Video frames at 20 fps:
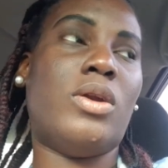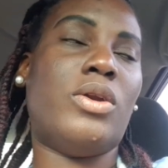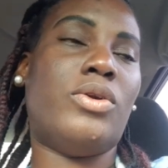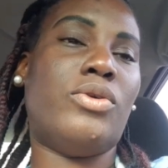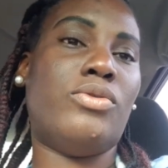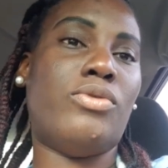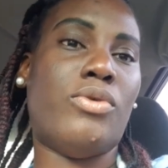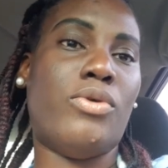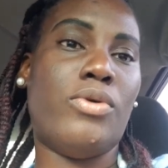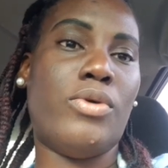the
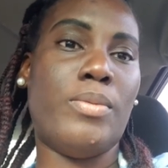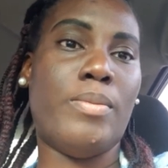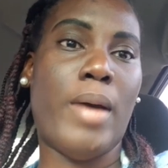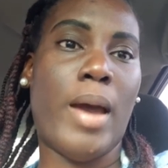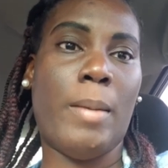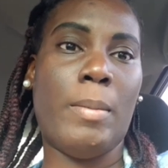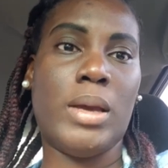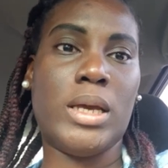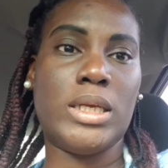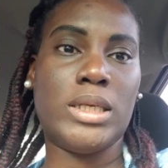road by
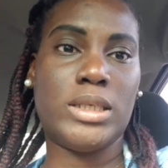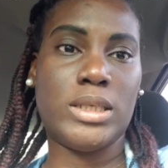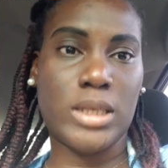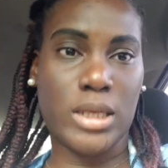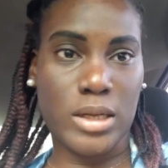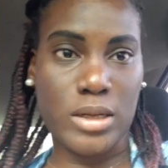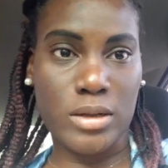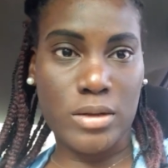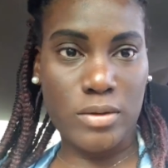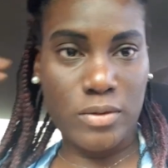
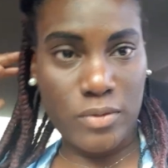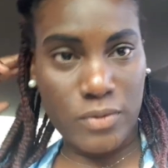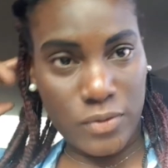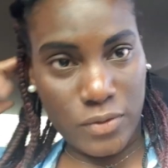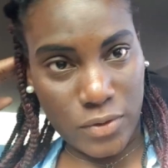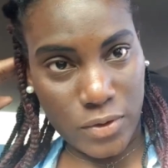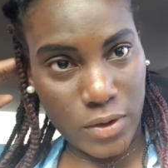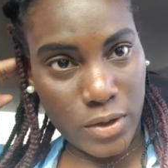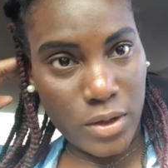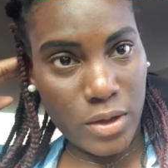myself
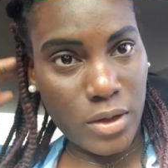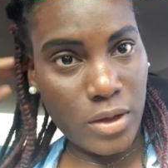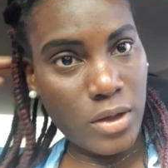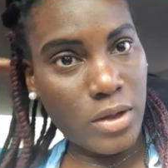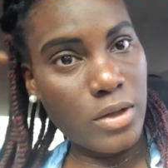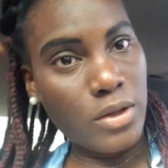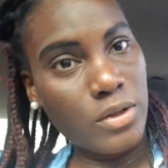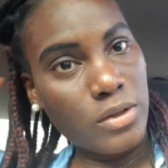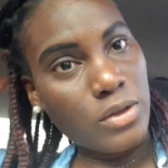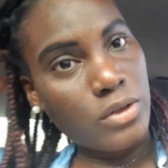
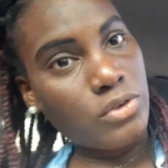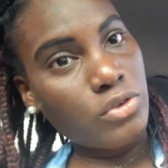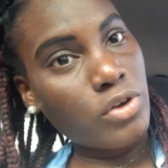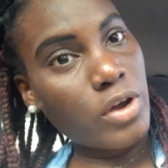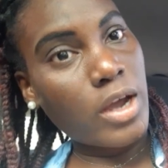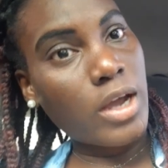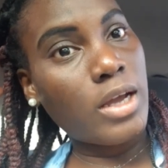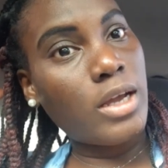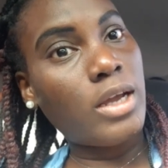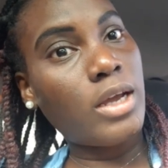to
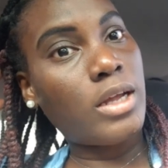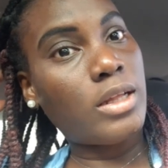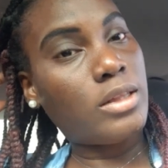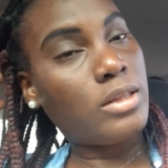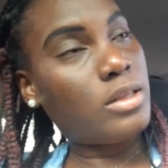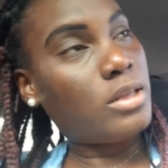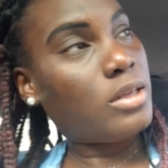try to get